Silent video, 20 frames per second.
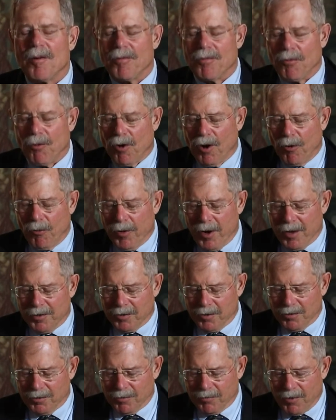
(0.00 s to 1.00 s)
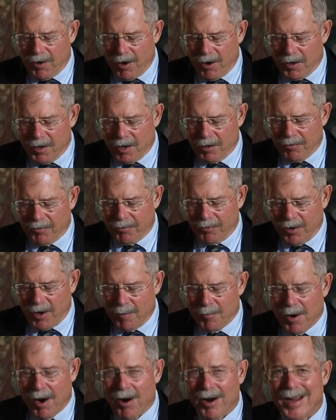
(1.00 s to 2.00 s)
for reasons varying
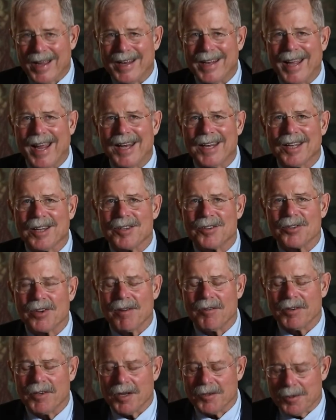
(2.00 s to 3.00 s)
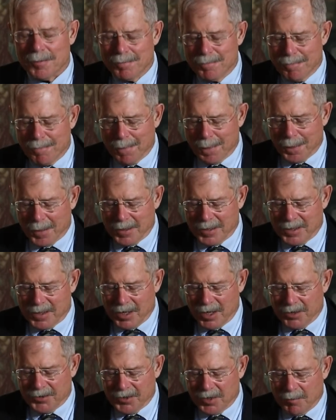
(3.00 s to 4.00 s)
from our innate conservatism
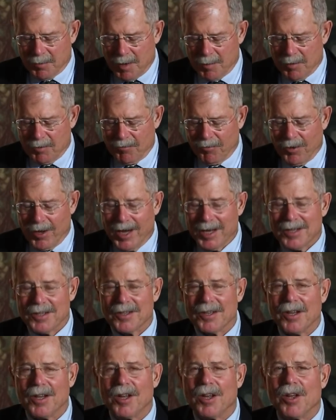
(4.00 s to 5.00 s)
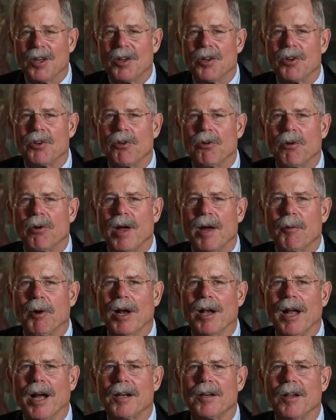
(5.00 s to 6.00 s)
to suburban flight, to a
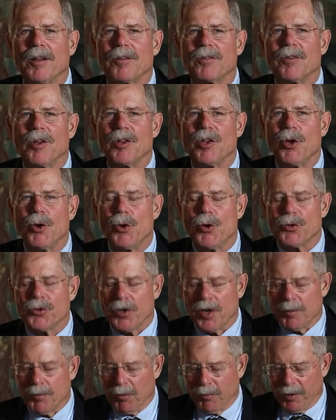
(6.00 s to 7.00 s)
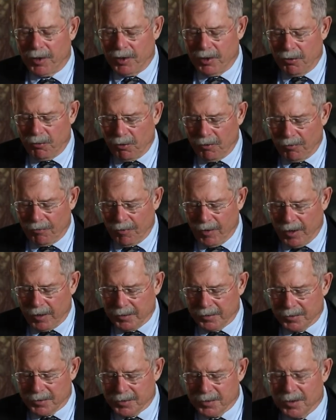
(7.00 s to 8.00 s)
reluctance to use urban renewal
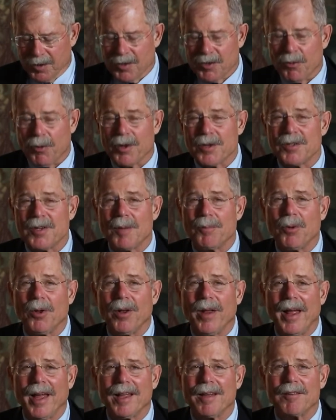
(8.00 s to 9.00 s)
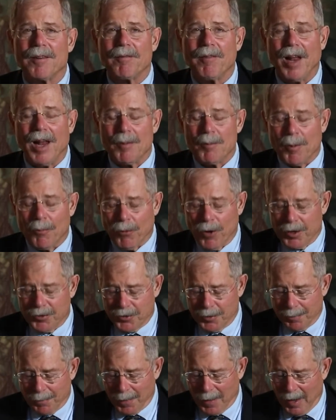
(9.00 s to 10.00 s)
funds, to a simple lack of development
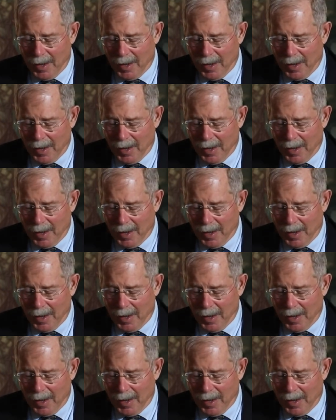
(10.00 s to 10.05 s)
pressure.